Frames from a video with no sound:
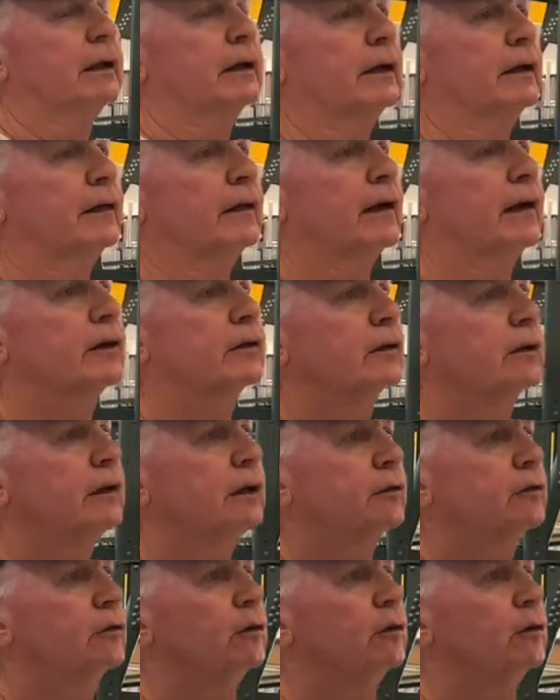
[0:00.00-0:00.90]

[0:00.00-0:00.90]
And that lets